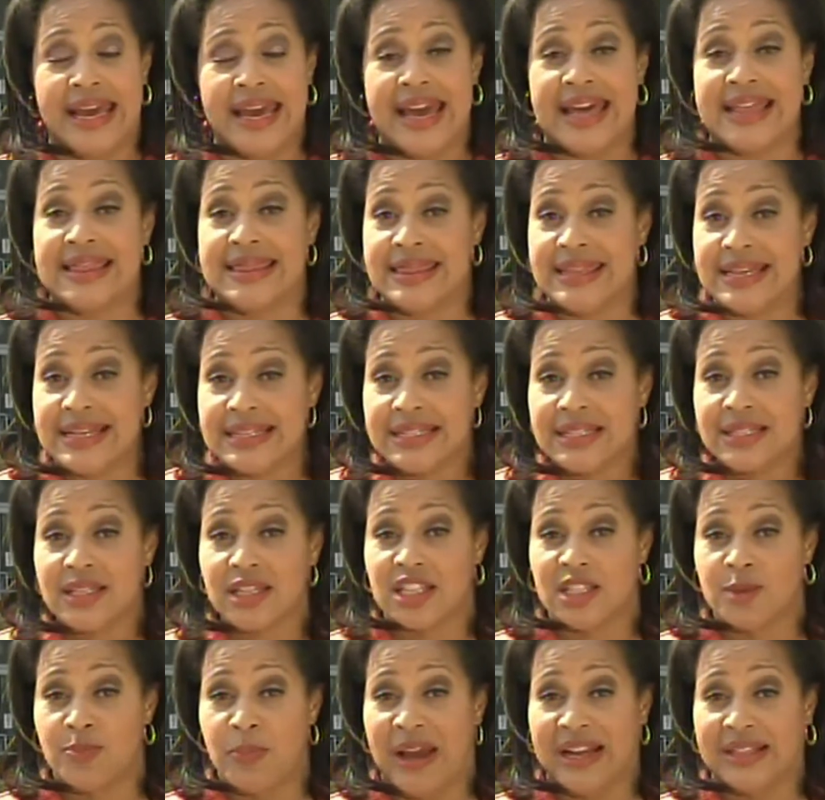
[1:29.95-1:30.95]
And this is
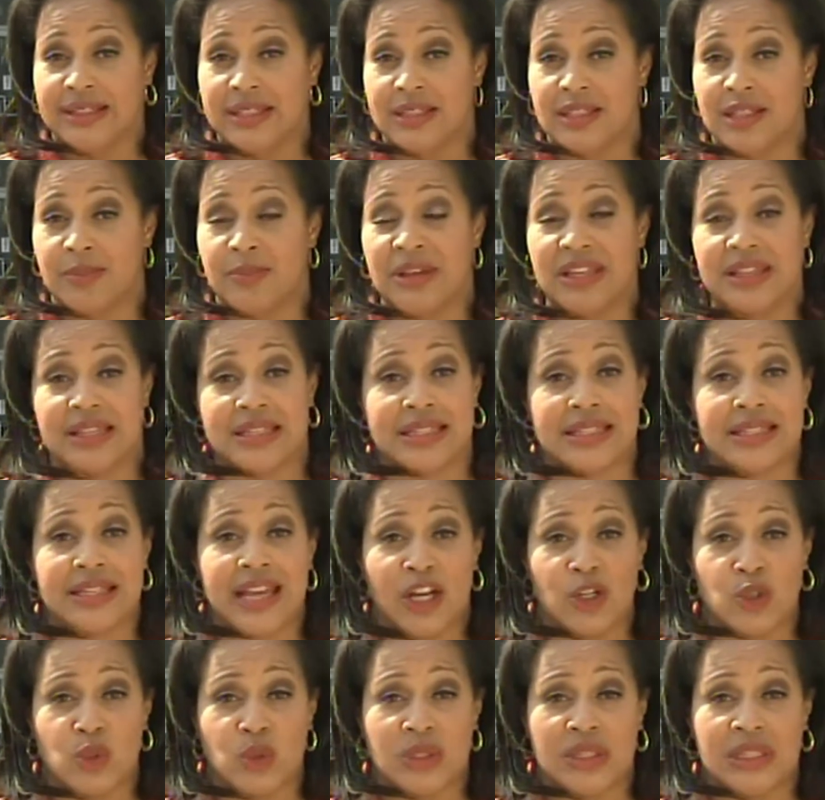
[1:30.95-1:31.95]
expected to be the
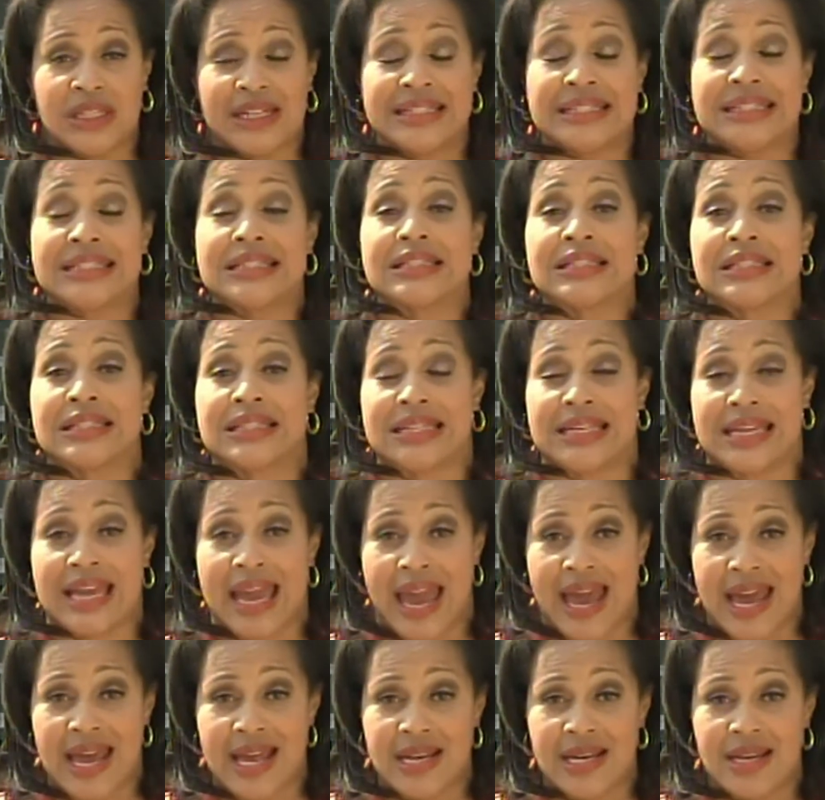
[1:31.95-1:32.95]
schedule until the
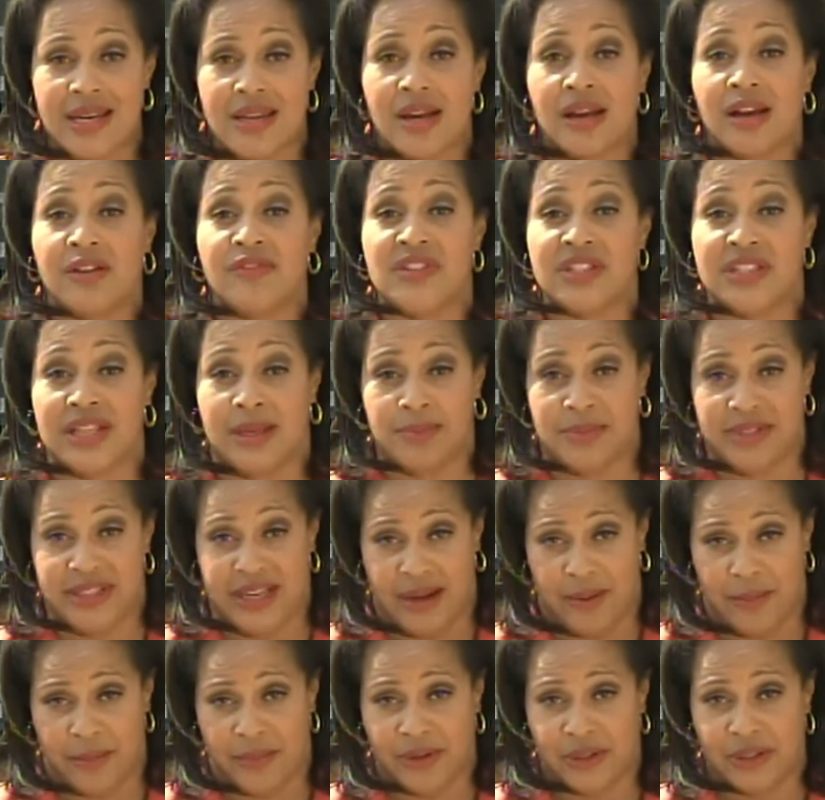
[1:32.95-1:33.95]
end of
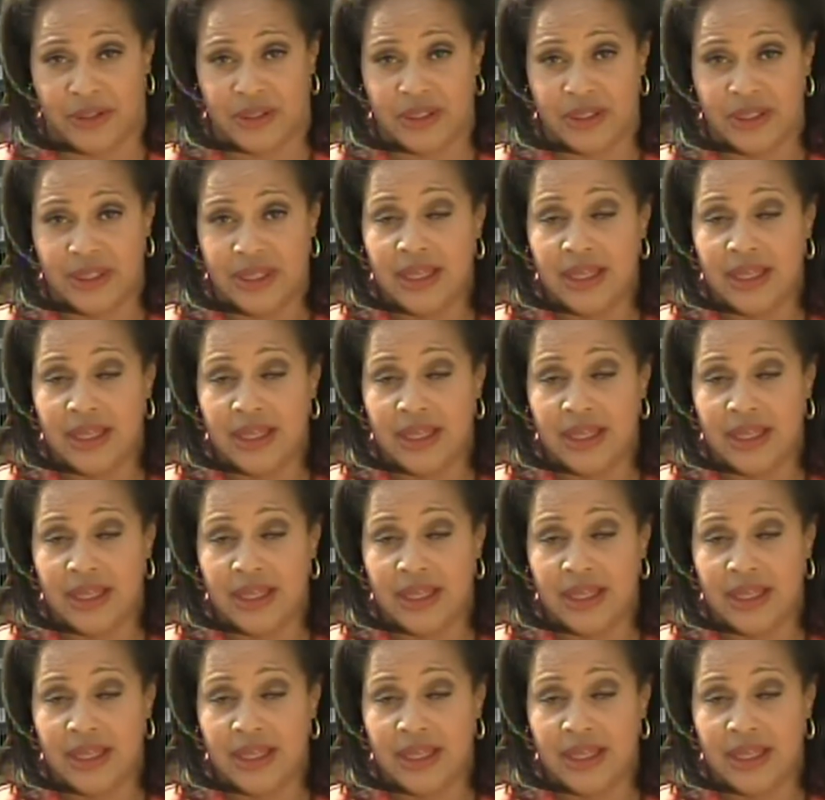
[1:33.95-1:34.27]
September.